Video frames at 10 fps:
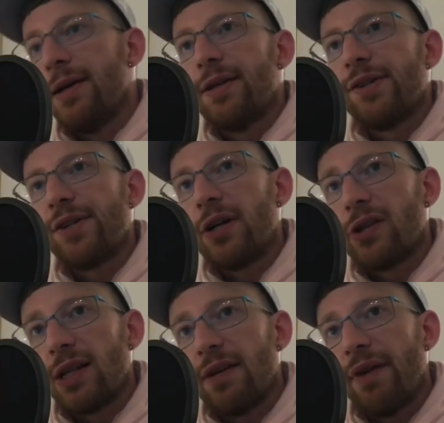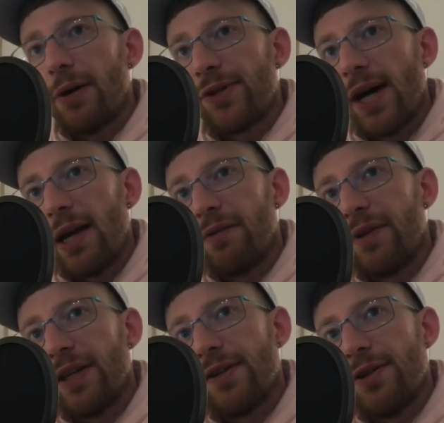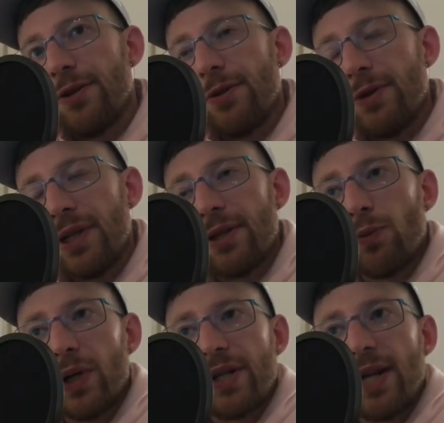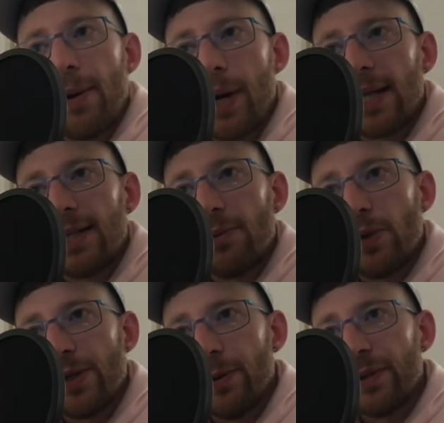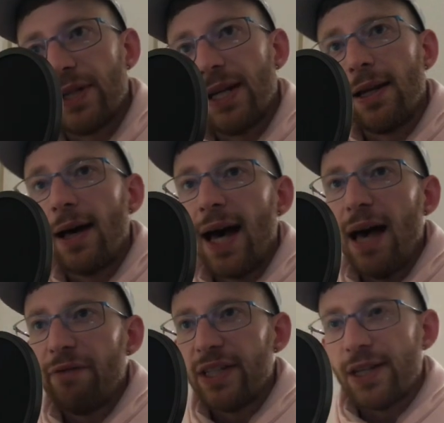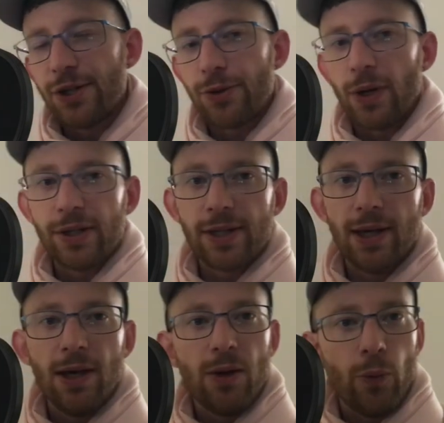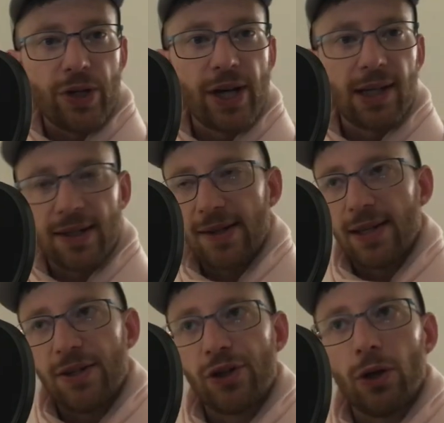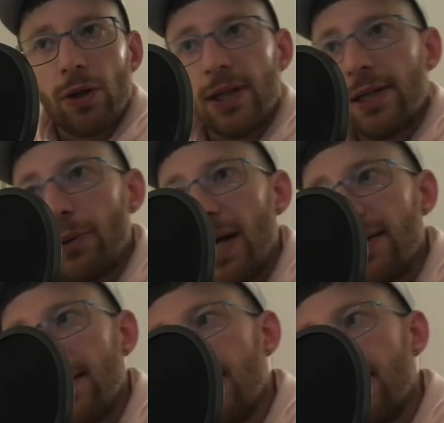start to live outside of the institutions, which directly results in a heavy distrust, which I can say is totally granted,